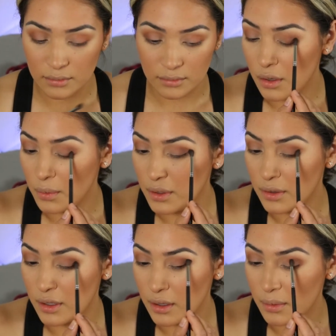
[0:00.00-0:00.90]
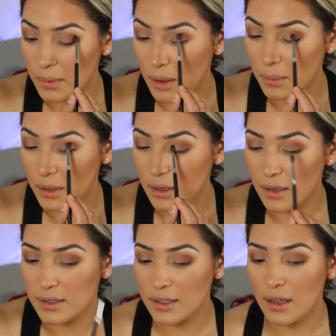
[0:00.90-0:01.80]
You know, one thing about me
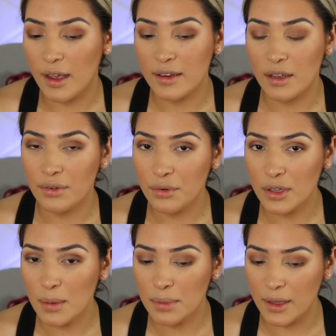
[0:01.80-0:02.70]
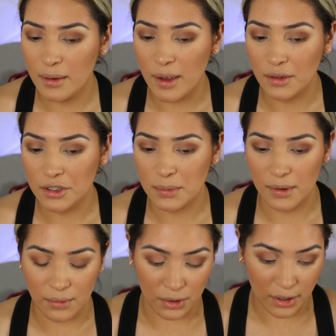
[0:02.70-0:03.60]
is that I never really plan my looks
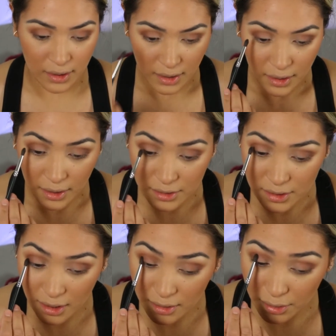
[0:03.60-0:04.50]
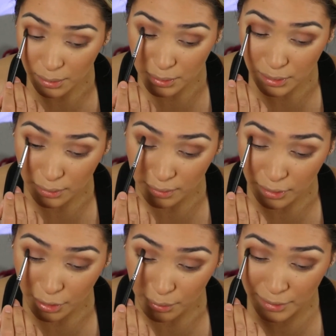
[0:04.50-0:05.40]
before. I just kind of go with the
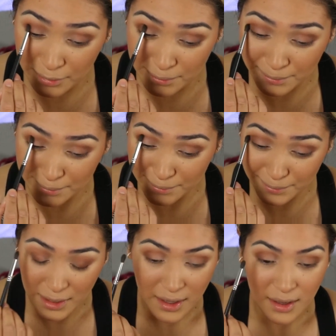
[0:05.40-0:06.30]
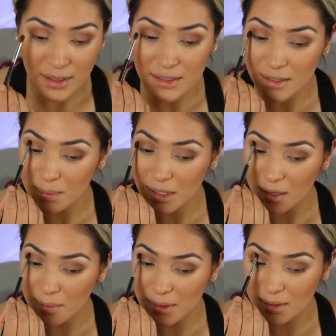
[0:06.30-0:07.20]
flow.
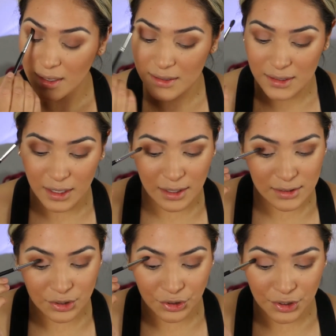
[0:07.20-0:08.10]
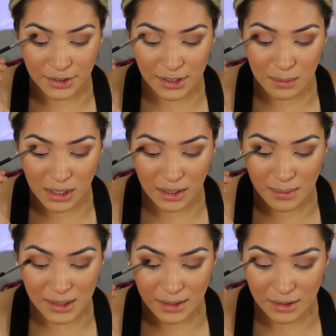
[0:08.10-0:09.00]
Sometimes that's not so good.
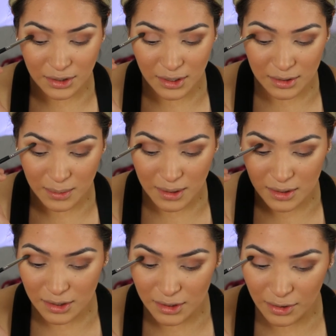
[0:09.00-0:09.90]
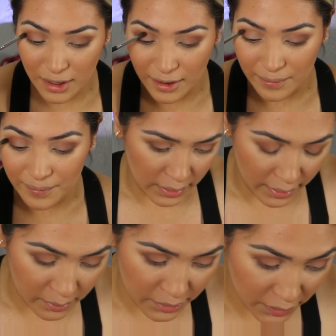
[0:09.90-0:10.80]
Sometimes it can turn out to be just alright. What I
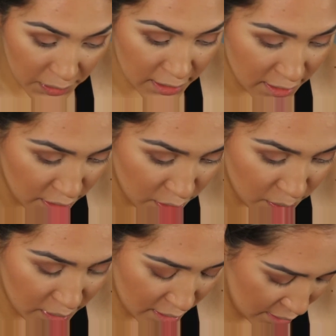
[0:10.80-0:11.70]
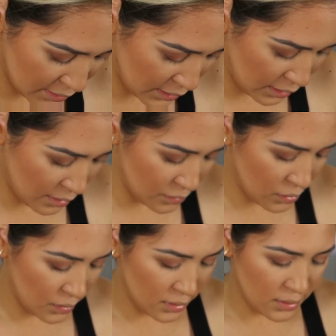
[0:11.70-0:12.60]
am going to do is that I'm
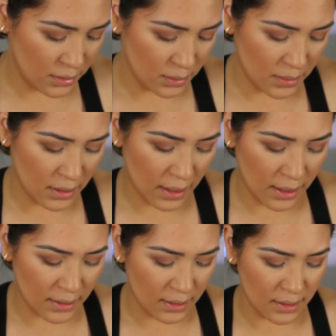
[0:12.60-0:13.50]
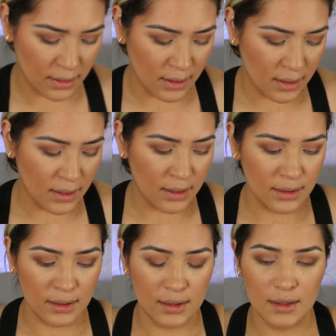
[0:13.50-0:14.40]
going to be adding
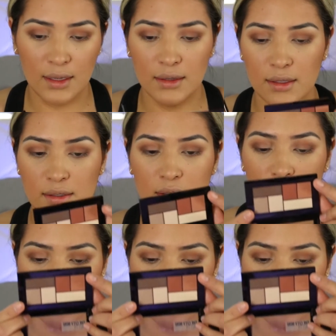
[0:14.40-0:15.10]
these two